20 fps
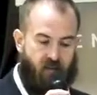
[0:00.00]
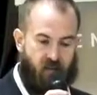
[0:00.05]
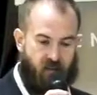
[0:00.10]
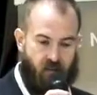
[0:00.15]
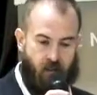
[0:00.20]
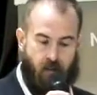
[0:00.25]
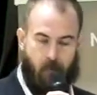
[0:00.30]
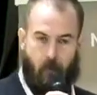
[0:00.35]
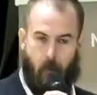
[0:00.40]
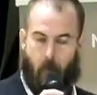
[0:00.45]

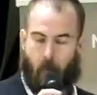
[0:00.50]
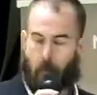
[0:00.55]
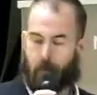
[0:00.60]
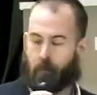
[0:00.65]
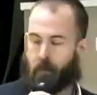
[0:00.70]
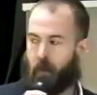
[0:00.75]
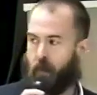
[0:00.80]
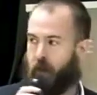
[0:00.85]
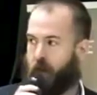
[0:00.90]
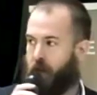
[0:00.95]
deficit.
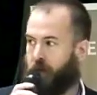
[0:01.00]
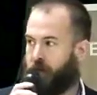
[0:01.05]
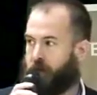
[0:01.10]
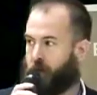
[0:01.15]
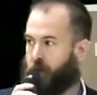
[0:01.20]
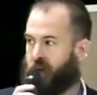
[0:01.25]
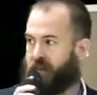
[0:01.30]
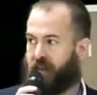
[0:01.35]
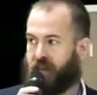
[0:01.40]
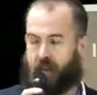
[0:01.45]

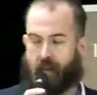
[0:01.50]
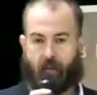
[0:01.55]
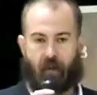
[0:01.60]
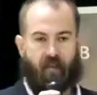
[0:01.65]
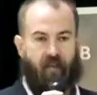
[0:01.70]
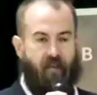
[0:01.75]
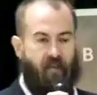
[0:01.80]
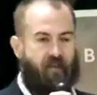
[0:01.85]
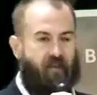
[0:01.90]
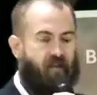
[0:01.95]
So when you think
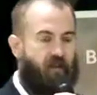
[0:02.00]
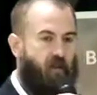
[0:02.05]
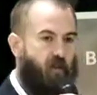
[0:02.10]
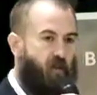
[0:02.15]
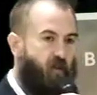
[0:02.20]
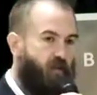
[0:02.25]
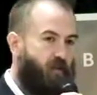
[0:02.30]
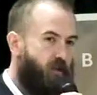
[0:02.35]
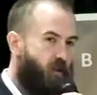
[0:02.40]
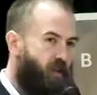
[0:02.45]
about
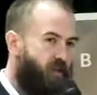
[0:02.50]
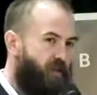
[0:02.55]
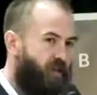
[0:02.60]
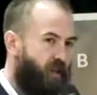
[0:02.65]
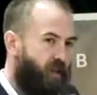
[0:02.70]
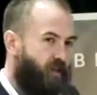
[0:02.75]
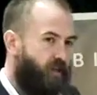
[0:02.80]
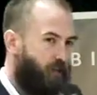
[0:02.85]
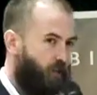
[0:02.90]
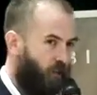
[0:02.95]
this, you start
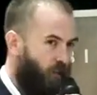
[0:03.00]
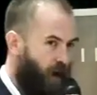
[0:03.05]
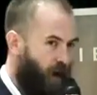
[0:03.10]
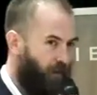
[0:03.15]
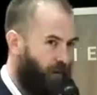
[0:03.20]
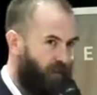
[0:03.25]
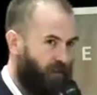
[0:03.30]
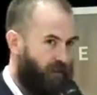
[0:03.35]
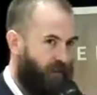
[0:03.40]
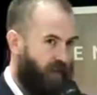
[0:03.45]
seeing some
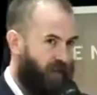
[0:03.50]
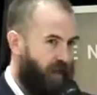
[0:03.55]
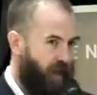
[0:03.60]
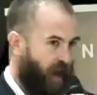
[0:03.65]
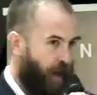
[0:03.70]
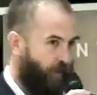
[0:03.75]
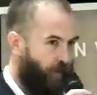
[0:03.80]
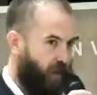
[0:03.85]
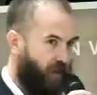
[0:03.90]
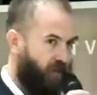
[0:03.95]
problems that can
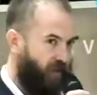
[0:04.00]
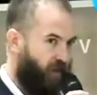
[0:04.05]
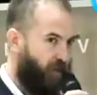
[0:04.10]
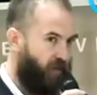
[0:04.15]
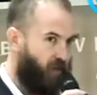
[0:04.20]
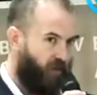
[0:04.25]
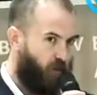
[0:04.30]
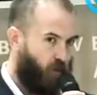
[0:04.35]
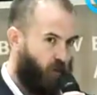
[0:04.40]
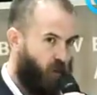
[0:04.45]
happen. And
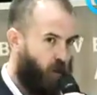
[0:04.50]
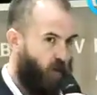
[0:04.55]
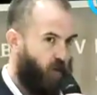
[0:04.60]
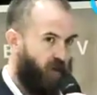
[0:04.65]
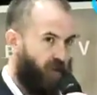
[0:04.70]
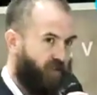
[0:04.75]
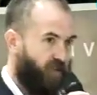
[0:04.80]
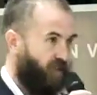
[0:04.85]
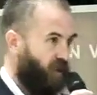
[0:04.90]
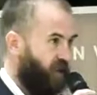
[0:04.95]
some of this we're
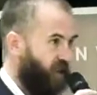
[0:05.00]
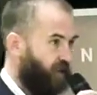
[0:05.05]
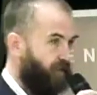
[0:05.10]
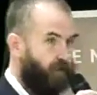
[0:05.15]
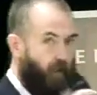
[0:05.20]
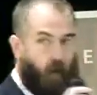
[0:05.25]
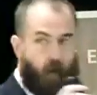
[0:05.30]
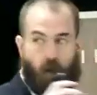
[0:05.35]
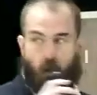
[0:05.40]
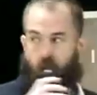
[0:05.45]
already
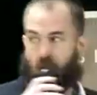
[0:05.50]
seeing.